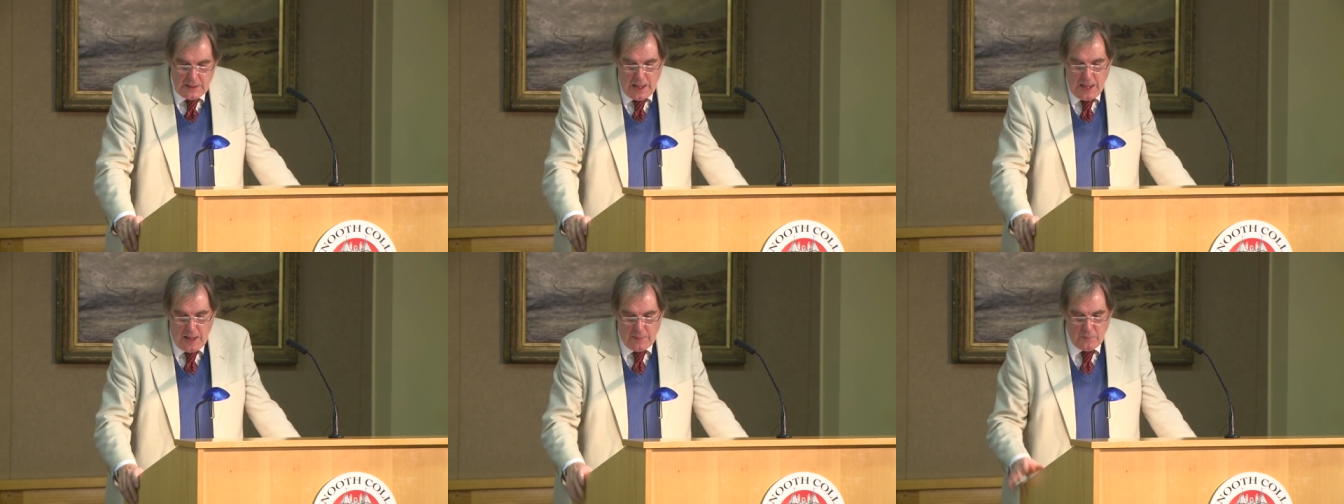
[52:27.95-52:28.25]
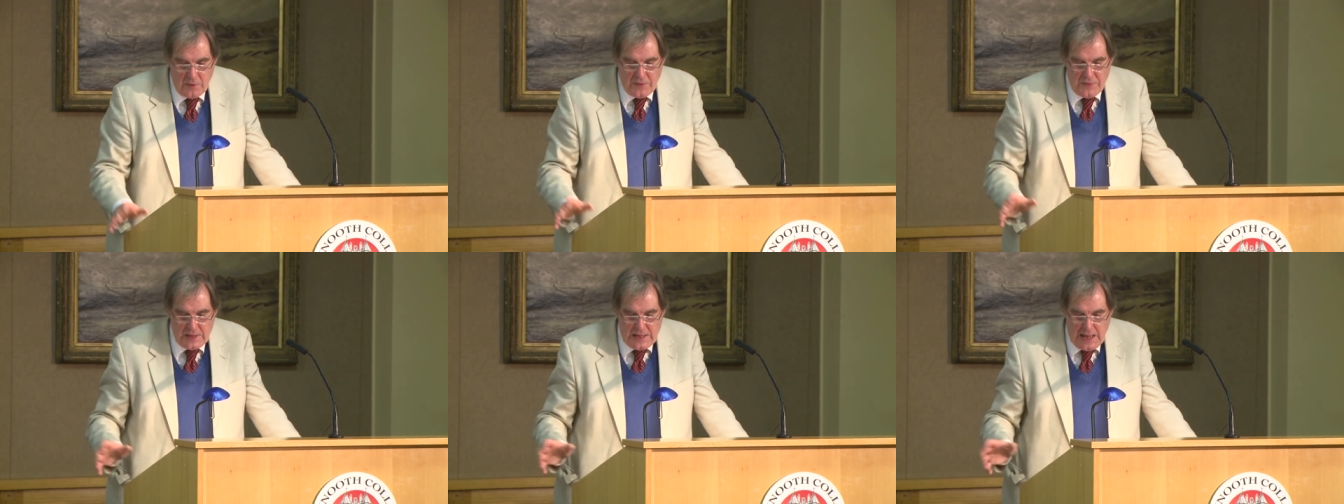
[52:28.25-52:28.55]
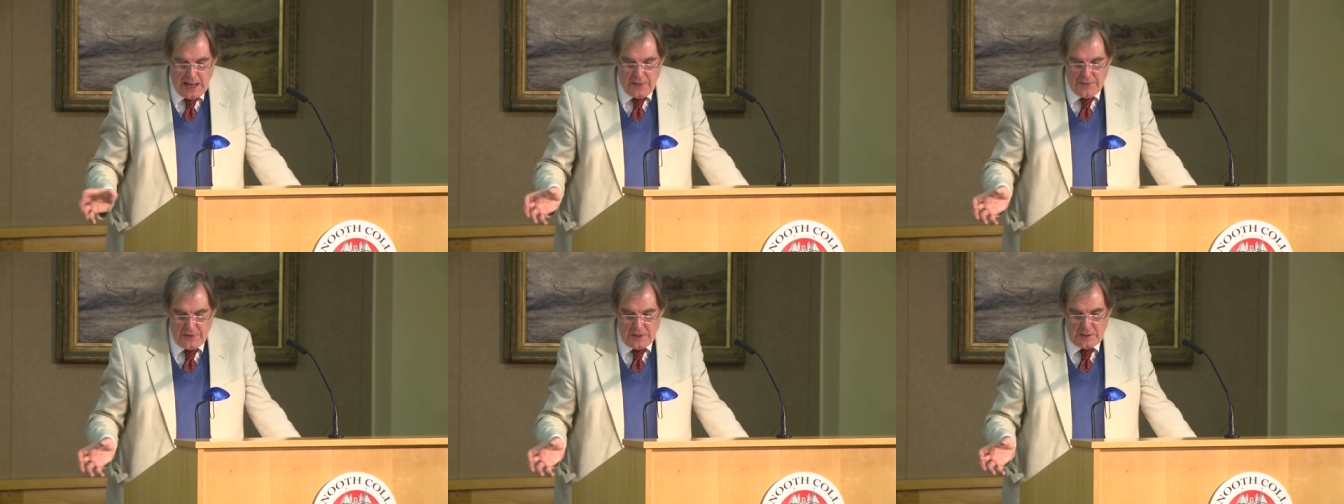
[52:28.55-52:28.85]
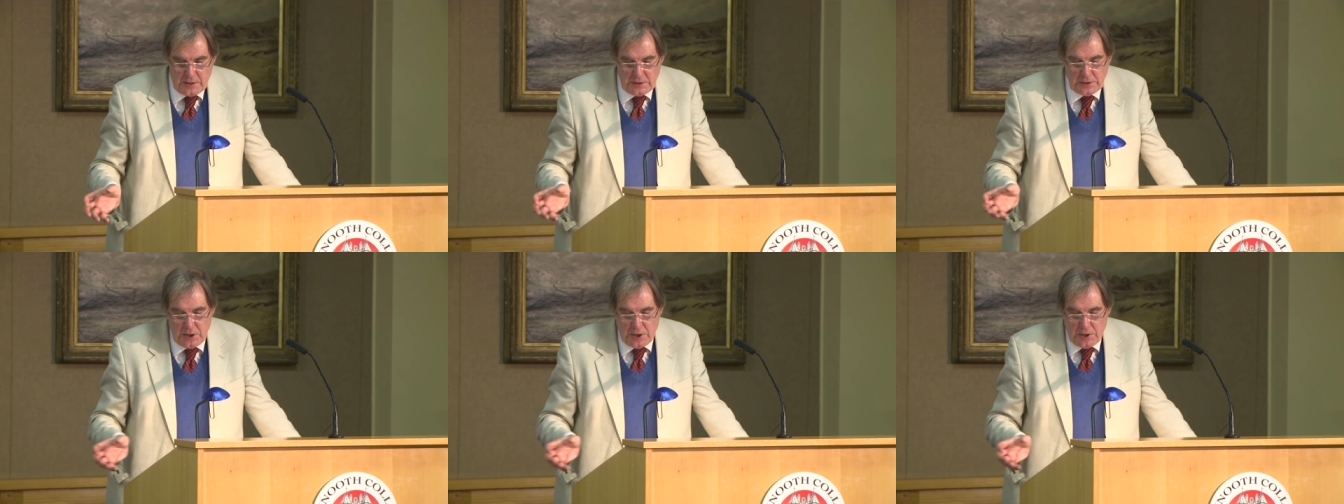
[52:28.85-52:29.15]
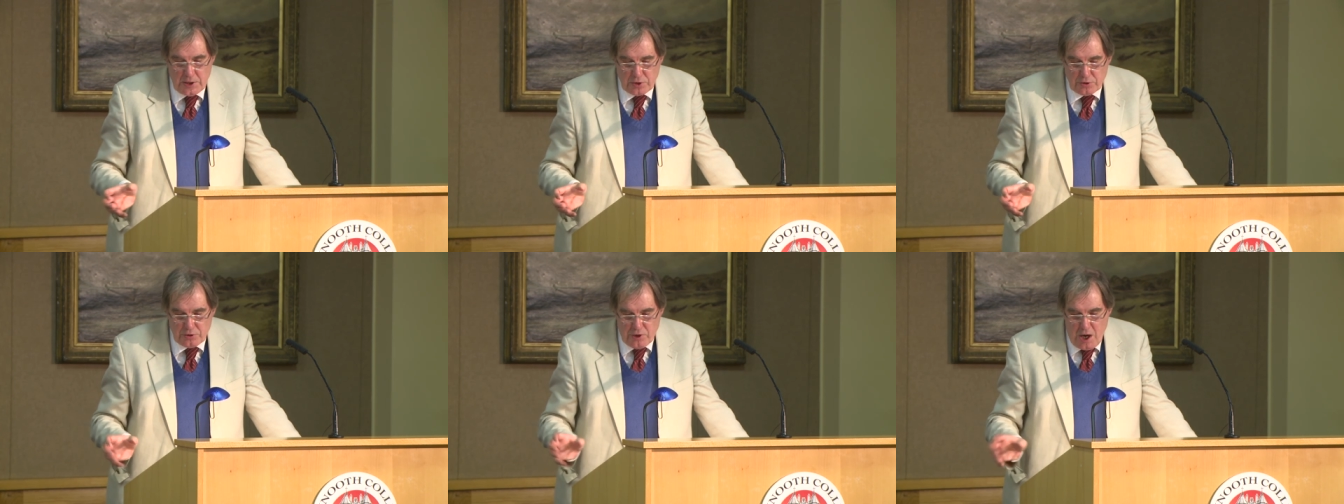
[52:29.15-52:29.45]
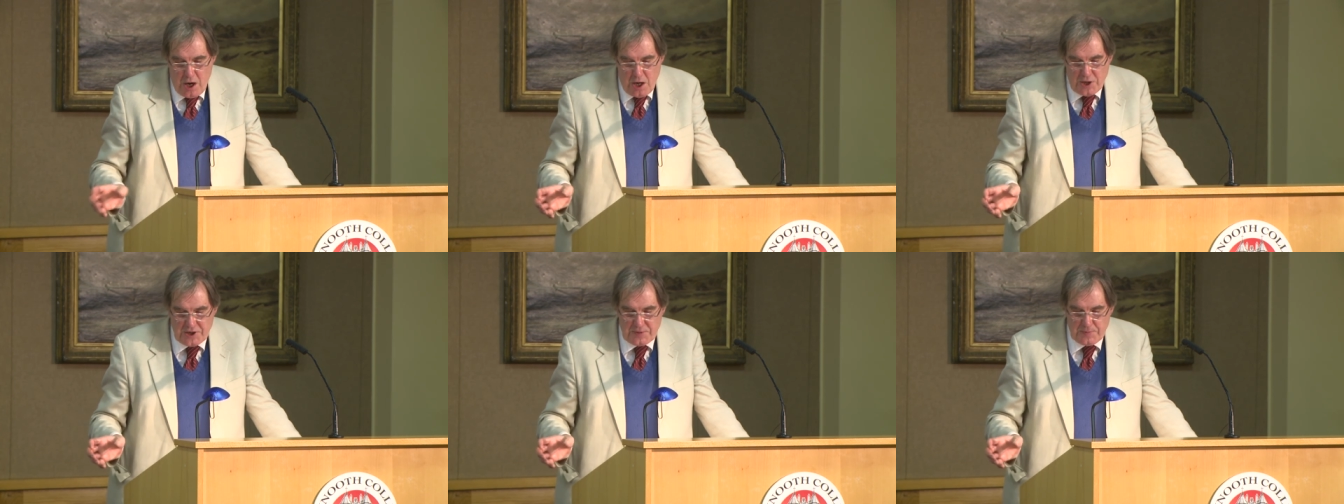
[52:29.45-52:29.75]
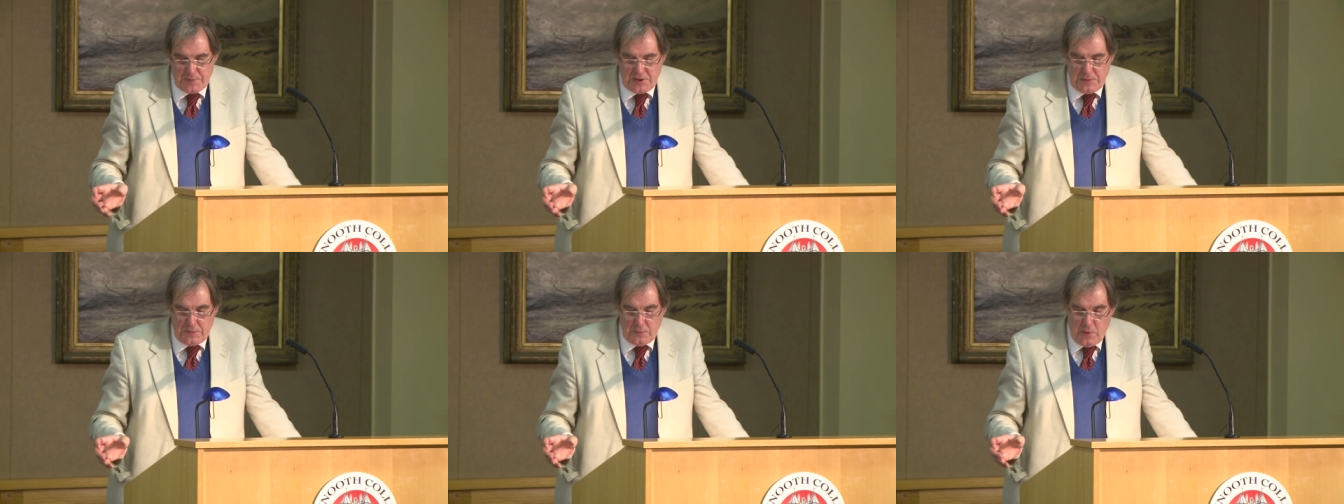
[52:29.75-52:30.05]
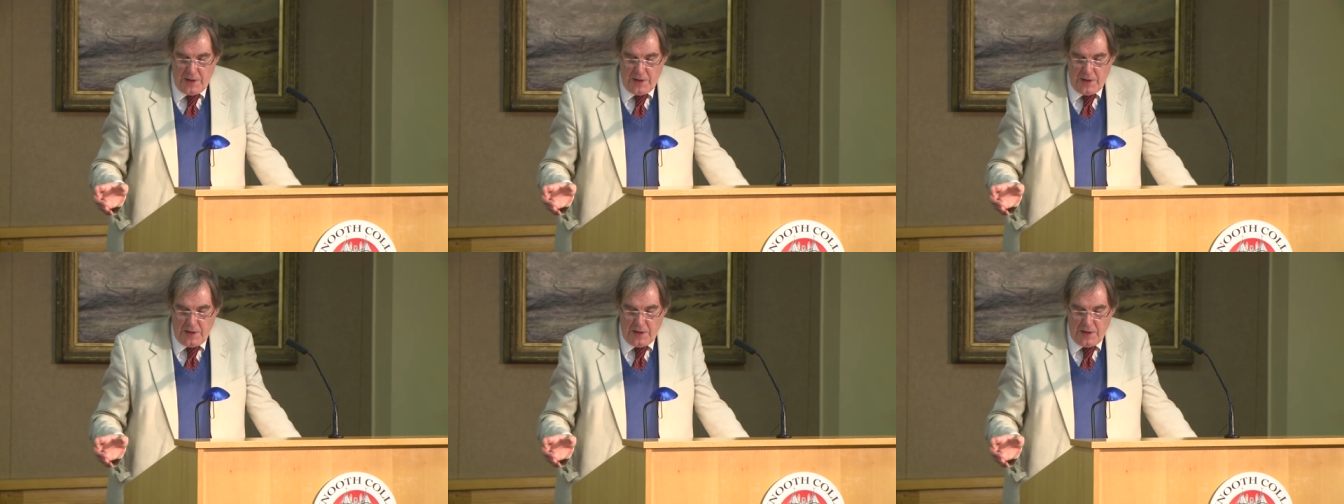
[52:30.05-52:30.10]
and with the other grasped